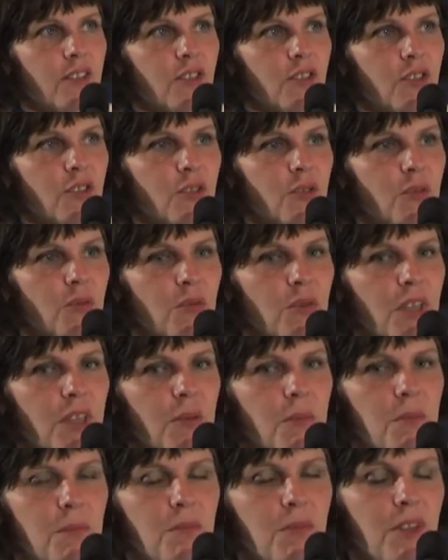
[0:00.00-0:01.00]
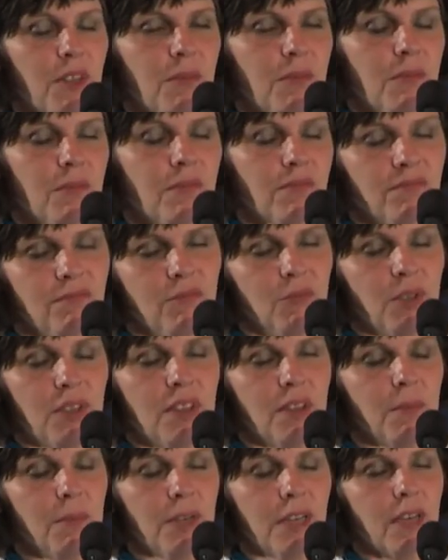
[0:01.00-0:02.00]
to help them
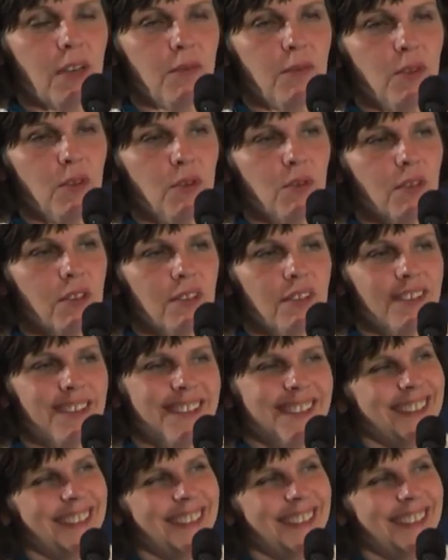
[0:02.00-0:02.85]
with a megaphone.